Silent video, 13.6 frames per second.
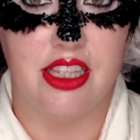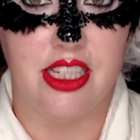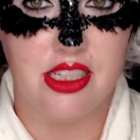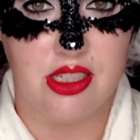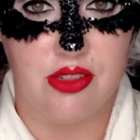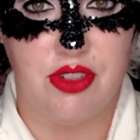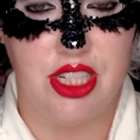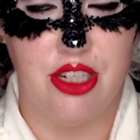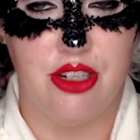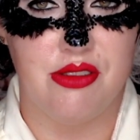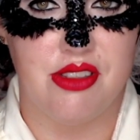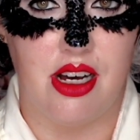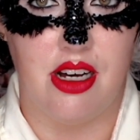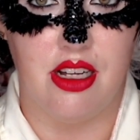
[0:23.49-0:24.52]
This video
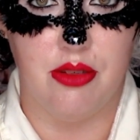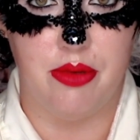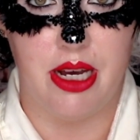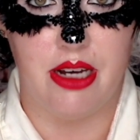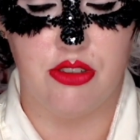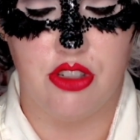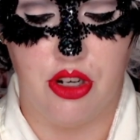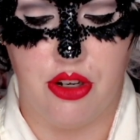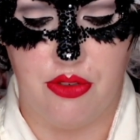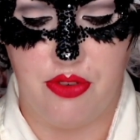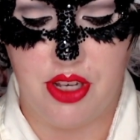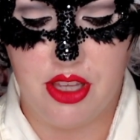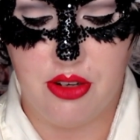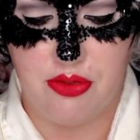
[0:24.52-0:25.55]
is all about her
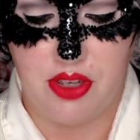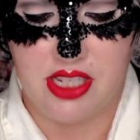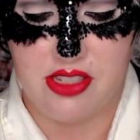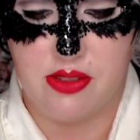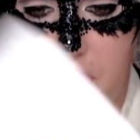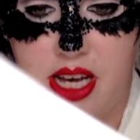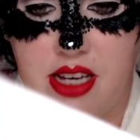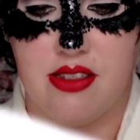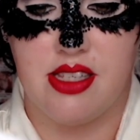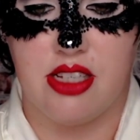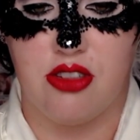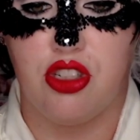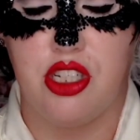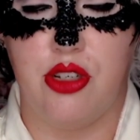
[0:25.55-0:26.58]
feather face mask
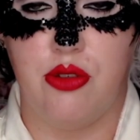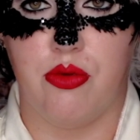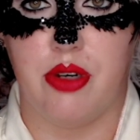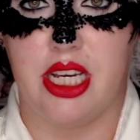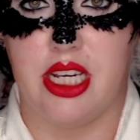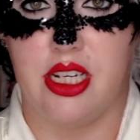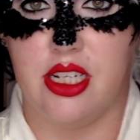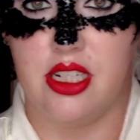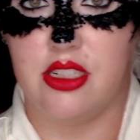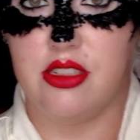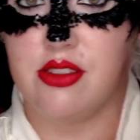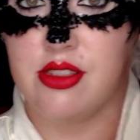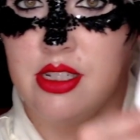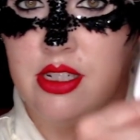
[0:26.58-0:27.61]
that she
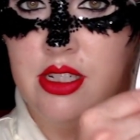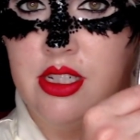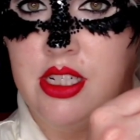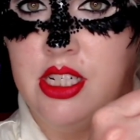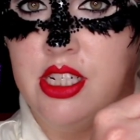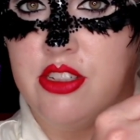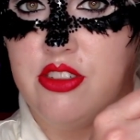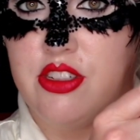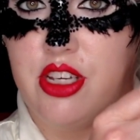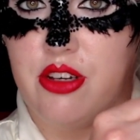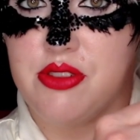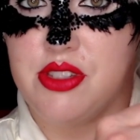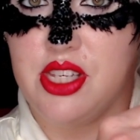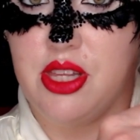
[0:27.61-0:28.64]
wears to go
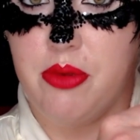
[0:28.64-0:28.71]
see the